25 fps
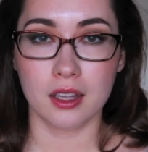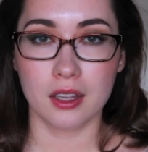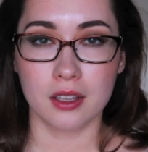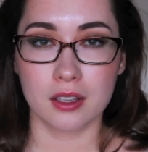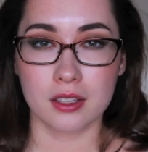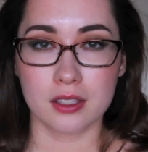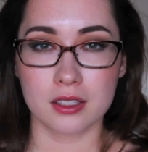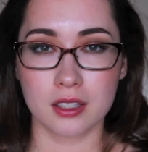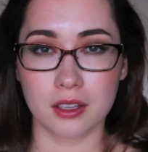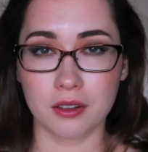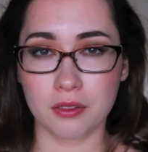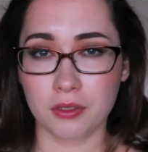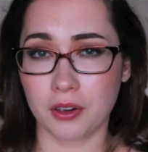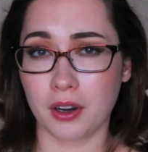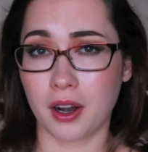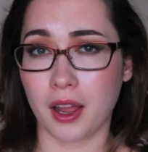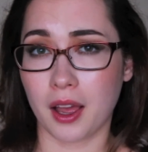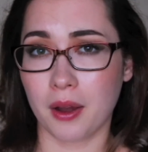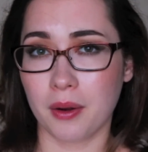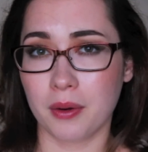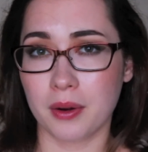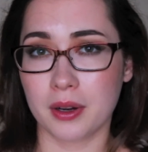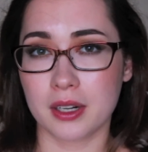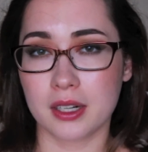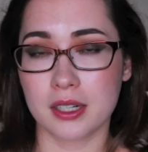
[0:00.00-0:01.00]
several
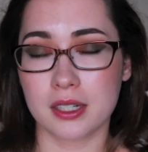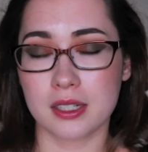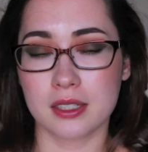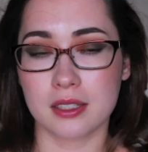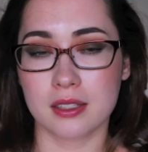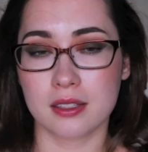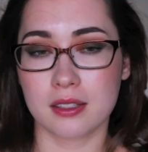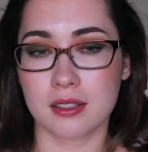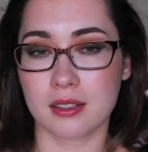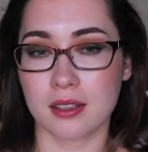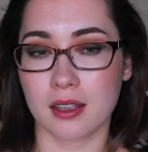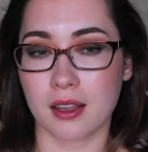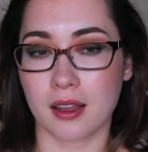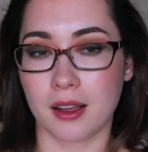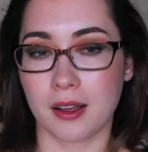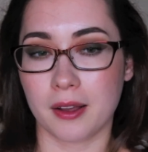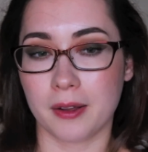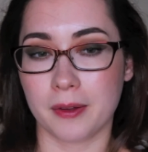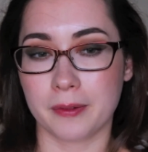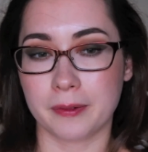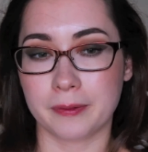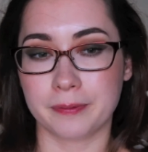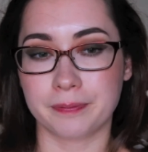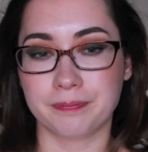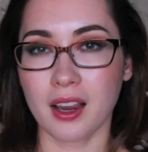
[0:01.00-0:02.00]
hours.
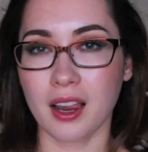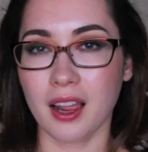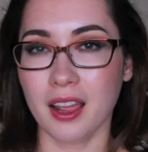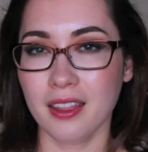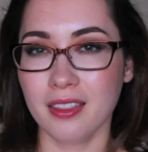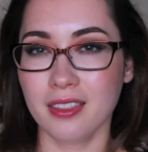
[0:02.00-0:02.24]
I